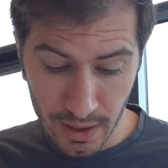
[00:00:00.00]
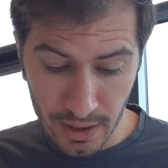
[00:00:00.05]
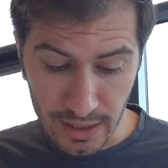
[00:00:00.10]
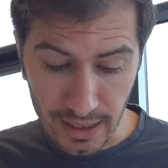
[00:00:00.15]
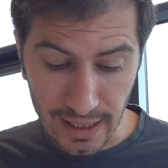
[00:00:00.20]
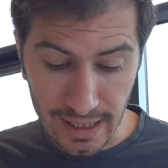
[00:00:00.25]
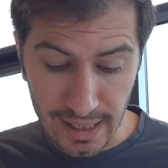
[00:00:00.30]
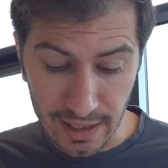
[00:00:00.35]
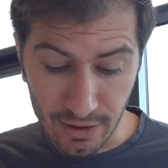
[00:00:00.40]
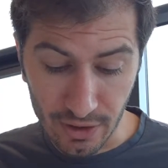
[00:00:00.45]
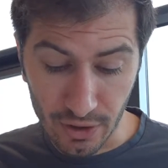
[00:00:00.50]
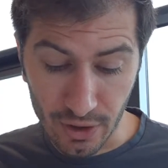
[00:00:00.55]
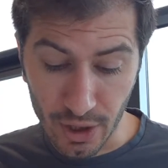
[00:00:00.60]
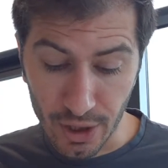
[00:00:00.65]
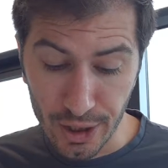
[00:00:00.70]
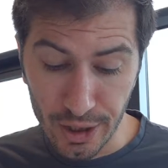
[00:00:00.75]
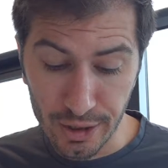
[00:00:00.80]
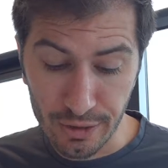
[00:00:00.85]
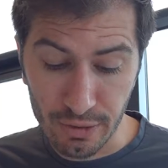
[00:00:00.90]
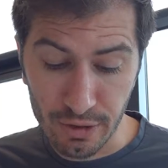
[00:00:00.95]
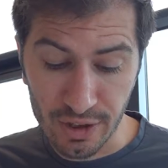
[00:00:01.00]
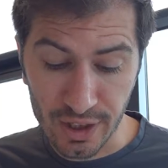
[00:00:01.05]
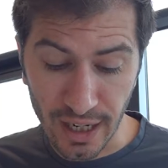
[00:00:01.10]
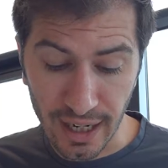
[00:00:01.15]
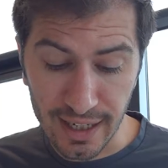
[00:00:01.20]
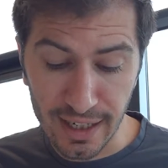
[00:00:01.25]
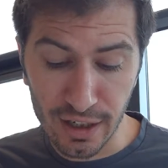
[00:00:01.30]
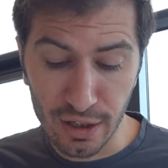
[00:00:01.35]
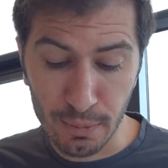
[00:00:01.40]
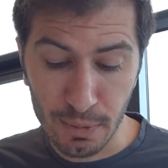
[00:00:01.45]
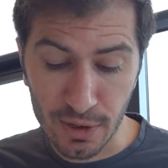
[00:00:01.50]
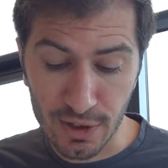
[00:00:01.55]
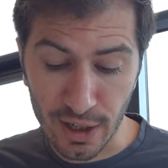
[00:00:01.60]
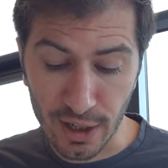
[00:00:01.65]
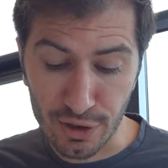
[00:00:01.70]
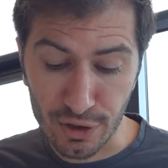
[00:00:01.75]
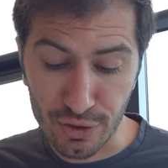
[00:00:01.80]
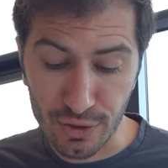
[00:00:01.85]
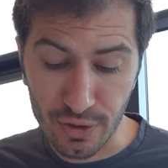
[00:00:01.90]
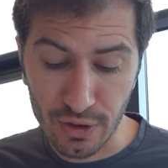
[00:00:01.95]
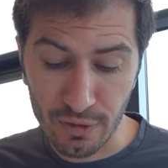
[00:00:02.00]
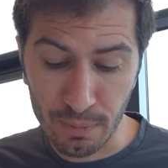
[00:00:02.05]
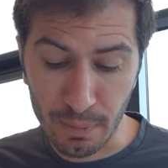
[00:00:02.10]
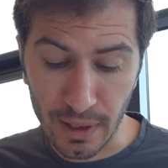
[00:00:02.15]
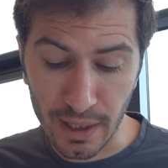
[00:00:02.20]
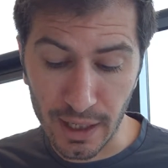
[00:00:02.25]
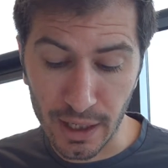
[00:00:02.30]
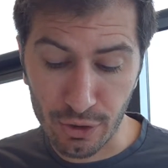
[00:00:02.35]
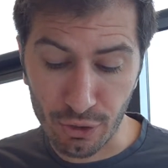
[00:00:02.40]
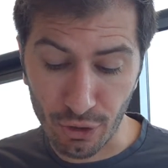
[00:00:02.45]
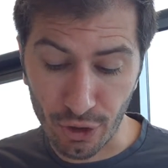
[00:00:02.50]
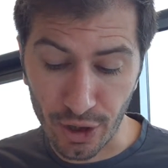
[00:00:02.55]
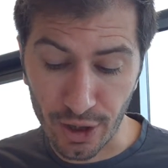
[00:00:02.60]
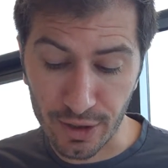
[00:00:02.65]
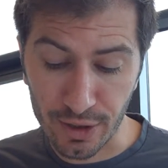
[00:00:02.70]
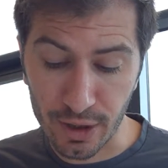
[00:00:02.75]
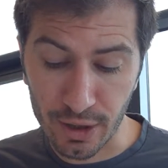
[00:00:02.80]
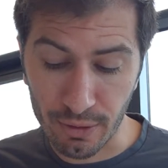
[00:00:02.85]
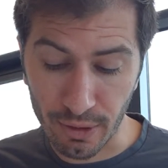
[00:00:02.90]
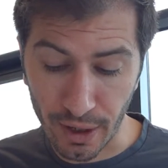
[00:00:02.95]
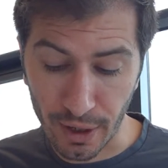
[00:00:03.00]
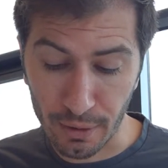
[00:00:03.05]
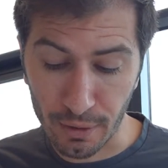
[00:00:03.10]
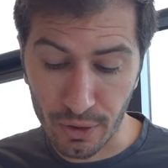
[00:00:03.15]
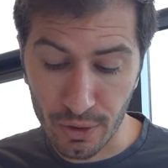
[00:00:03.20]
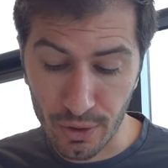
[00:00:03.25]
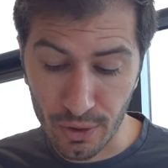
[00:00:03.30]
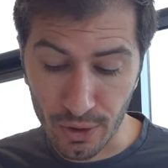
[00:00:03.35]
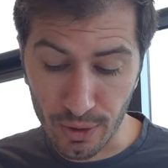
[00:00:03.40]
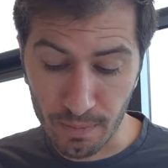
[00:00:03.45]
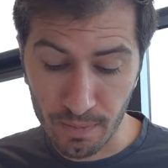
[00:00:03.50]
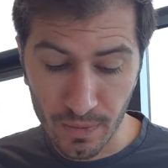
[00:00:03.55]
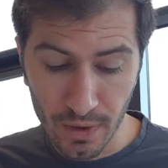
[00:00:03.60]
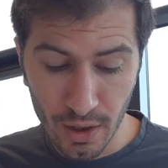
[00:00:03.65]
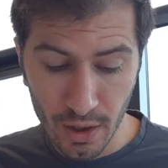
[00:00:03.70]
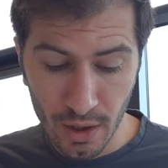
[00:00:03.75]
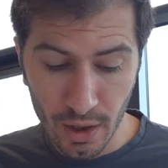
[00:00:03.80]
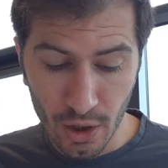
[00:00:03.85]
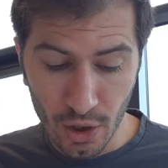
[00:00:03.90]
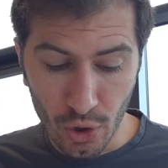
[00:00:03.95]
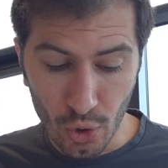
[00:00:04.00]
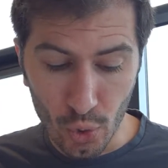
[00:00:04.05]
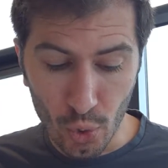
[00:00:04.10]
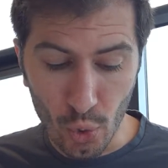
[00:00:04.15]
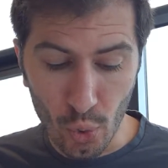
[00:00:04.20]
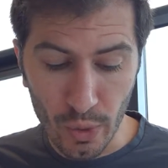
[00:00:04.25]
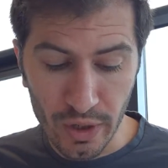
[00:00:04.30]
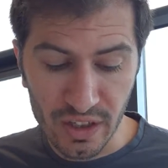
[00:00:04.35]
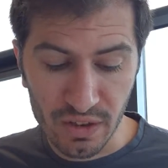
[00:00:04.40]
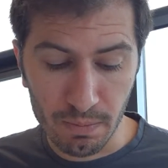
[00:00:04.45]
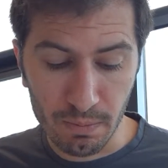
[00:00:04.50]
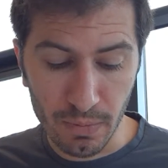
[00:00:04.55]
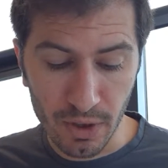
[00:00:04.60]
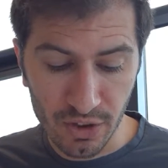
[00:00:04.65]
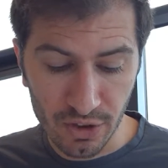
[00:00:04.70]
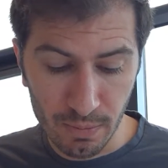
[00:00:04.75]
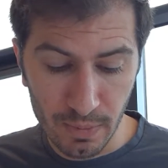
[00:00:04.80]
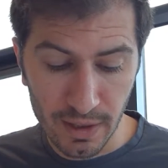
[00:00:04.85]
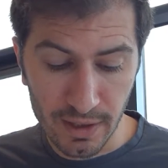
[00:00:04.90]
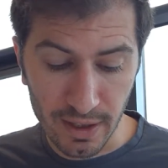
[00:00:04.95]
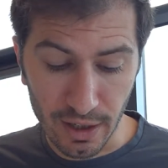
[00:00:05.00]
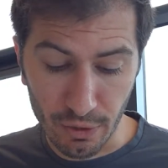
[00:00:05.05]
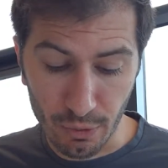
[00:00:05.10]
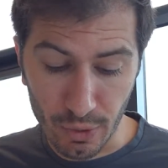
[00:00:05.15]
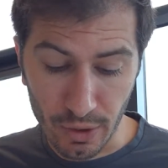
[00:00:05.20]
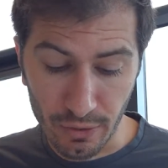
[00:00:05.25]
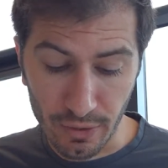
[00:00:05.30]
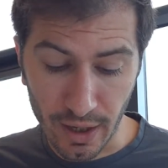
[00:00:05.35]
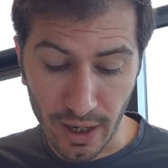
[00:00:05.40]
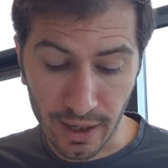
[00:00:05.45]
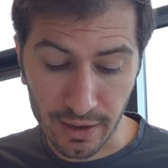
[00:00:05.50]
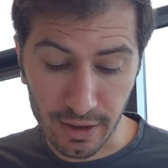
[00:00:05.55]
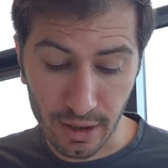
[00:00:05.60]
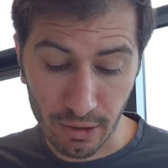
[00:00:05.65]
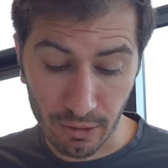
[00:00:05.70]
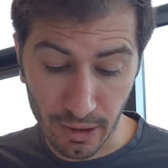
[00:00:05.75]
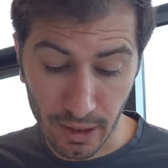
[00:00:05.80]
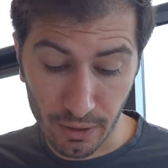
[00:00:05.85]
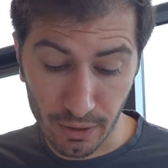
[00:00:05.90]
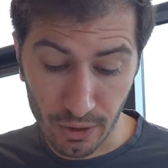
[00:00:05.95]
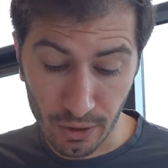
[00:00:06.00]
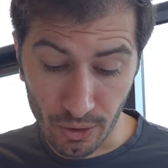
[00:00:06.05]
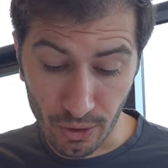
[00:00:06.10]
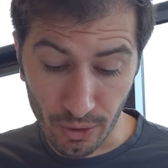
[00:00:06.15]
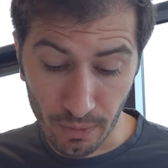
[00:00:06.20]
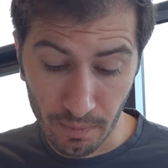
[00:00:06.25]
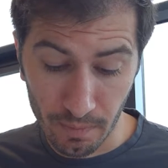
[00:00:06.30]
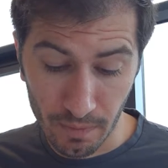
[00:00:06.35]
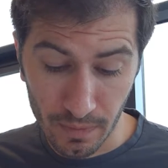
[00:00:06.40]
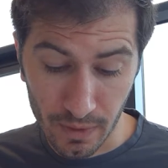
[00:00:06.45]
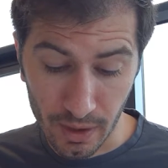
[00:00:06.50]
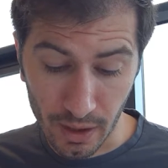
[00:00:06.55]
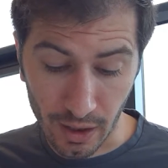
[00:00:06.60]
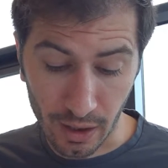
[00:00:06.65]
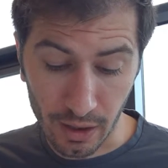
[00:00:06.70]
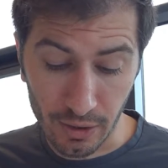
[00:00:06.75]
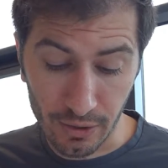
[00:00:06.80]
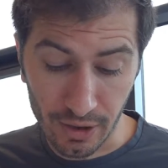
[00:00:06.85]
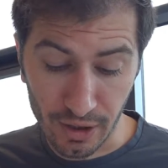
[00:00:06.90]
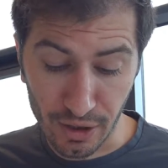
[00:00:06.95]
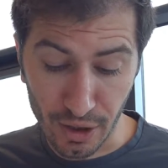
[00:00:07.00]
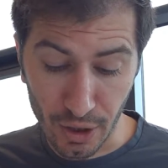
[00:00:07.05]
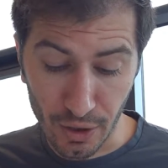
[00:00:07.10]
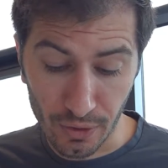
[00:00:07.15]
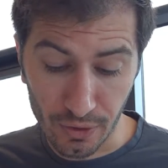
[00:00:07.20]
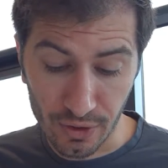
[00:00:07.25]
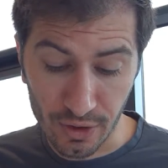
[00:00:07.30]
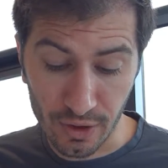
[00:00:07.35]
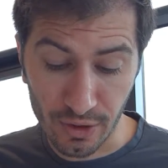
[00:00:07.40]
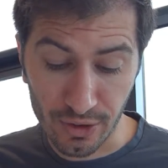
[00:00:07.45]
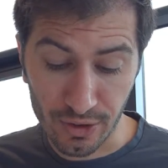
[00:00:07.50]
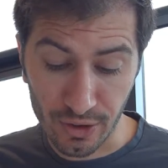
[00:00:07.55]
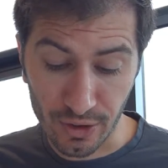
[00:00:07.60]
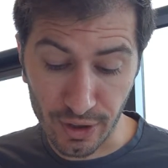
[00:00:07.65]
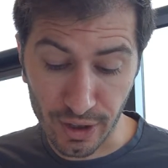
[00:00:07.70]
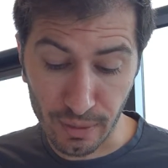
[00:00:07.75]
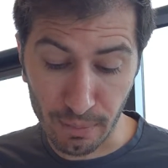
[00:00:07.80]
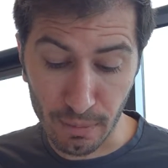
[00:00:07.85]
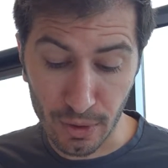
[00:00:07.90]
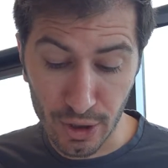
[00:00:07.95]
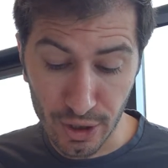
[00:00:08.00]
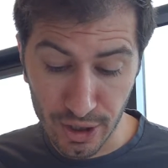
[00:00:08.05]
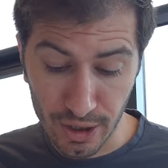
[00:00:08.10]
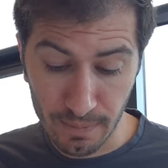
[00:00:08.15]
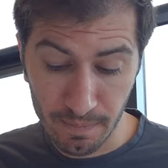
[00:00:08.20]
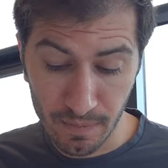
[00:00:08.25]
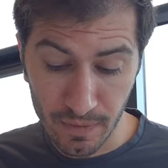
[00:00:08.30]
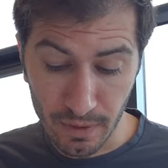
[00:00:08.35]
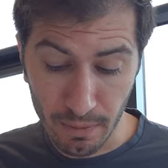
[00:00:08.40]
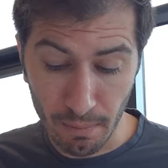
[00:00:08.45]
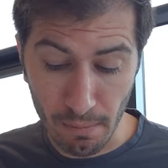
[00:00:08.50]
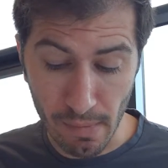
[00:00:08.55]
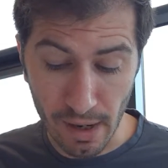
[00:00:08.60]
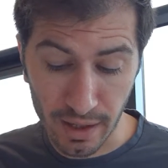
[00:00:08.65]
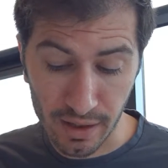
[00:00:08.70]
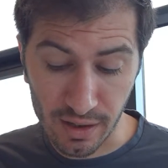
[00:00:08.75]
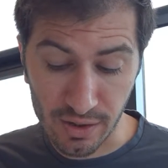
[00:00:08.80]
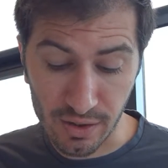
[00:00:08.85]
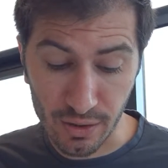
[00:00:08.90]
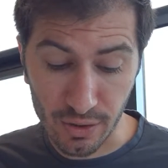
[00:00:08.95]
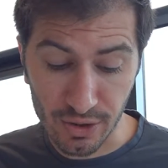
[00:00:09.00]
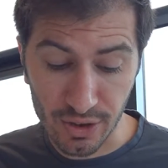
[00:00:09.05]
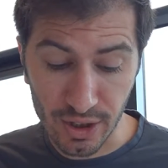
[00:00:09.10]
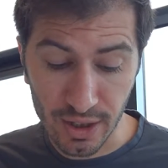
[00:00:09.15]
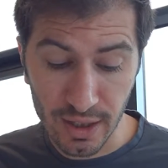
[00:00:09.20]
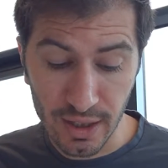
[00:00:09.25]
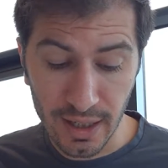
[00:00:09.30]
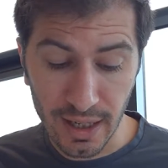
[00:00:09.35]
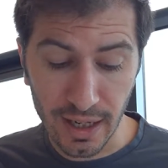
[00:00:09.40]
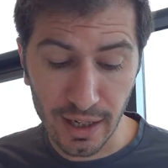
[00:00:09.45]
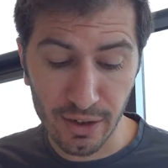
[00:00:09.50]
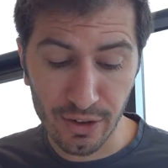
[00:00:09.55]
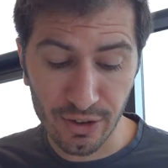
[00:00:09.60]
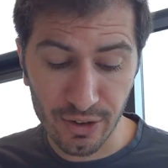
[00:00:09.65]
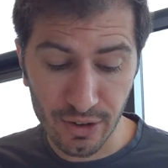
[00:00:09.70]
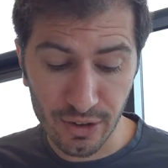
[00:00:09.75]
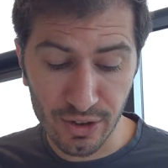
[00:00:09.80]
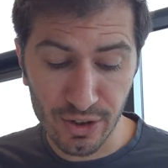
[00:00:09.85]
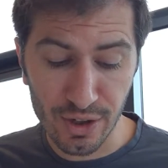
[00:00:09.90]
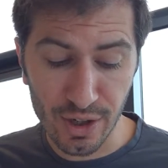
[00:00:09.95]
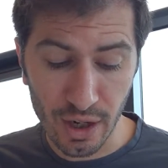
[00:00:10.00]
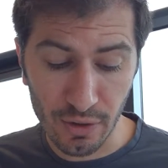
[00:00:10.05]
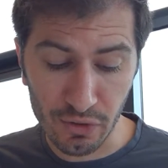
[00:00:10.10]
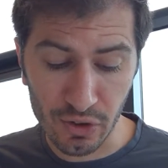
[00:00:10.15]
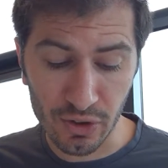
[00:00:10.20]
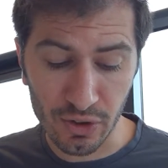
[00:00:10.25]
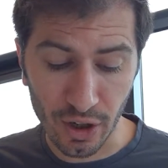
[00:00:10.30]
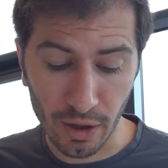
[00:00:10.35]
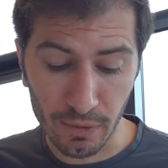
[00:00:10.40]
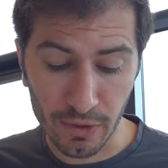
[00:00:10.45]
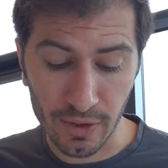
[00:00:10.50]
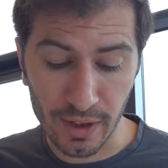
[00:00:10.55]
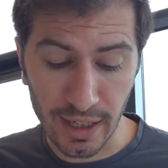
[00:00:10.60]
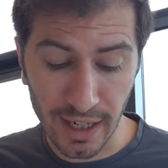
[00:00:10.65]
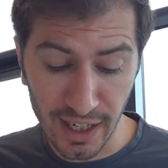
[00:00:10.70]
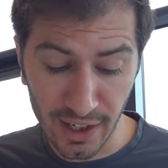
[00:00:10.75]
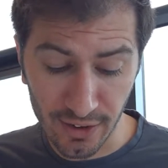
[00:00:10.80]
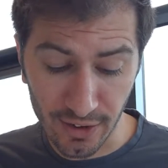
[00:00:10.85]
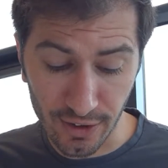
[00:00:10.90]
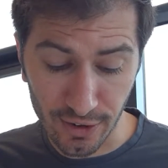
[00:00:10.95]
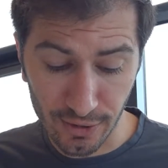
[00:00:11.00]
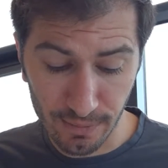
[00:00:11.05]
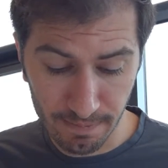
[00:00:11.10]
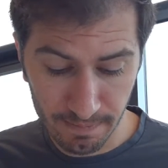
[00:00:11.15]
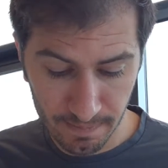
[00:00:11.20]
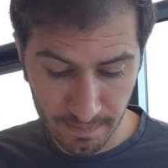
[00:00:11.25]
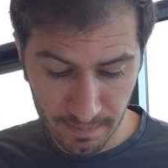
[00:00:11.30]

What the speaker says: that is, those retaining the potential of being tried at Crown Court, or which must be dealt with at a Crown Court, including those concerning murder, manslaughter, and certain other types of cases.